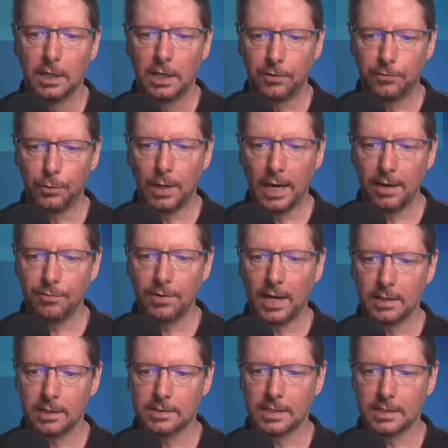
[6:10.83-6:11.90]
If you have
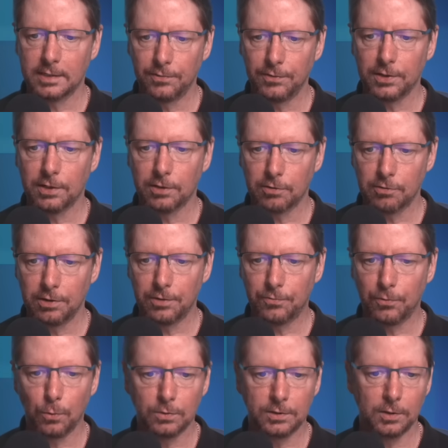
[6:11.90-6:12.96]
had a significant grid
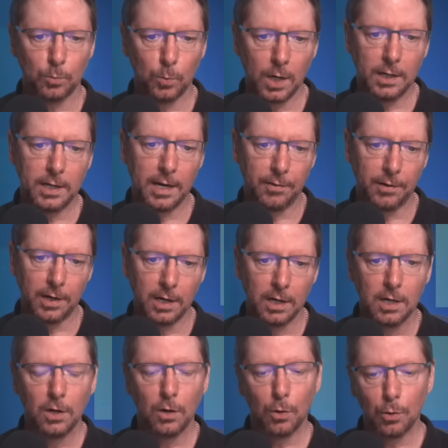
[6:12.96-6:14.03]
fault in one area
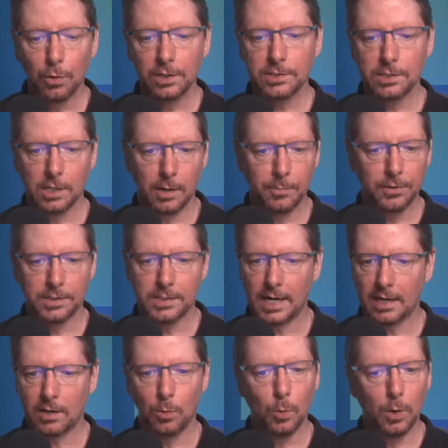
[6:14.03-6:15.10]
or a cyber
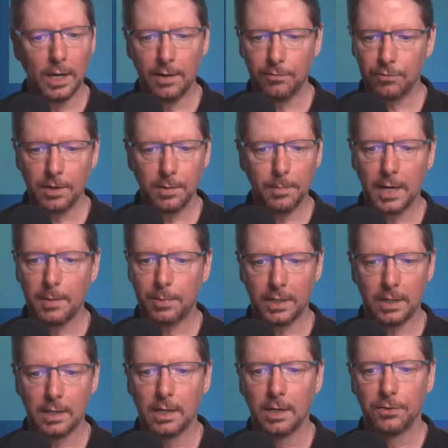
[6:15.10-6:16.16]
attack or whatever it may
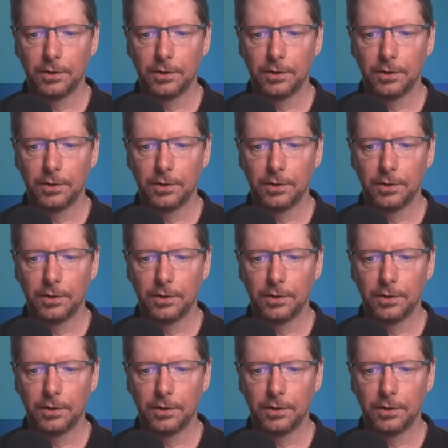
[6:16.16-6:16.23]
be,